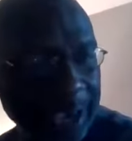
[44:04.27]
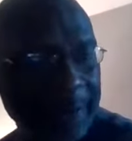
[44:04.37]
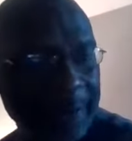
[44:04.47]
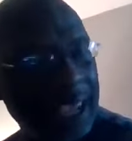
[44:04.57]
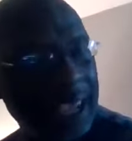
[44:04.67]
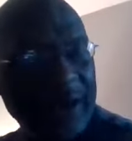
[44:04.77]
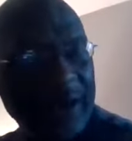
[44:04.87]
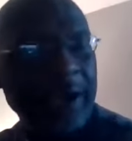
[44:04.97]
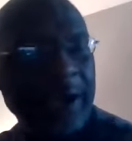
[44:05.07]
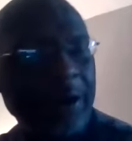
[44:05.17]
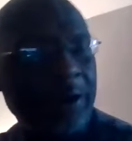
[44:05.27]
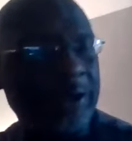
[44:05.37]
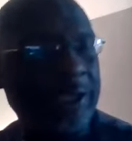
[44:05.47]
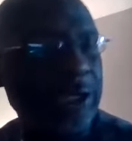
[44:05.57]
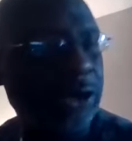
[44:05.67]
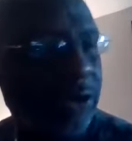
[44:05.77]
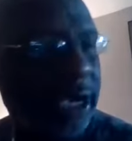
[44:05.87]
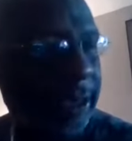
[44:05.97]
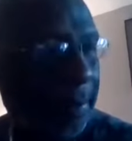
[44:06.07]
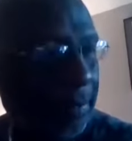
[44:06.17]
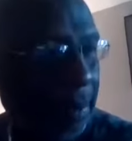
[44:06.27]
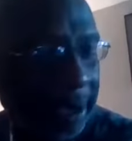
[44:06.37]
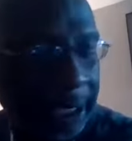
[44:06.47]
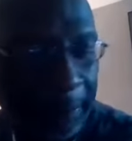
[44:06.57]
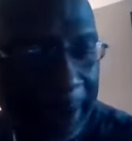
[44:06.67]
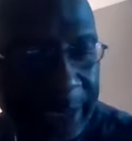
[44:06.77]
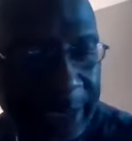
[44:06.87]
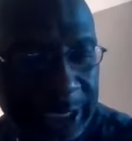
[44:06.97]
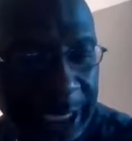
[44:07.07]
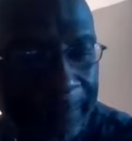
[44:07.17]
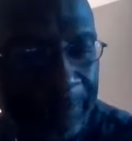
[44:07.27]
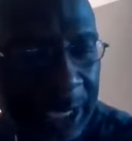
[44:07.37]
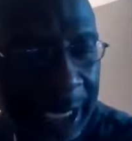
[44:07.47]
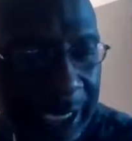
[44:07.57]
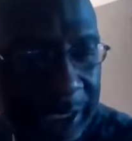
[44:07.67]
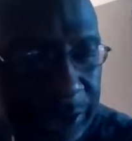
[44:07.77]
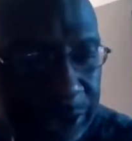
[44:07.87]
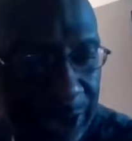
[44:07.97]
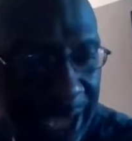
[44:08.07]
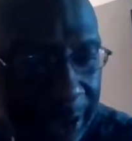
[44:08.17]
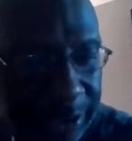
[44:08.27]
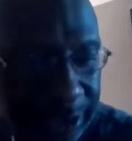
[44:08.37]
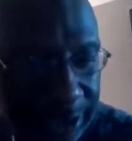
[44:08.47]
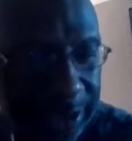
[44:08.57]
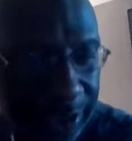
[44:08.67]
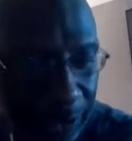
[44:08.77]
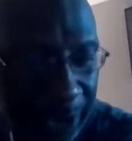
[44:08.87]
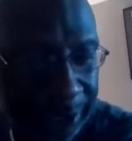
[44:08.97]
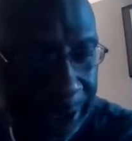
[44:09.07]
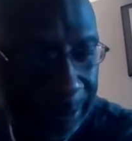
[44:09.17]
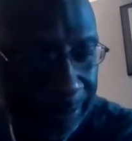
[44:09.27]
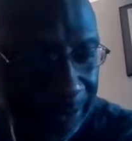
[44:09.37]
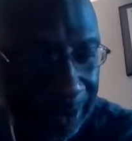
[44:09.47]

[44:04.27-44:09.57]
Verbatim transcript: Uh, if I understand you correctly, maybe in the past you said interest on house is wajib,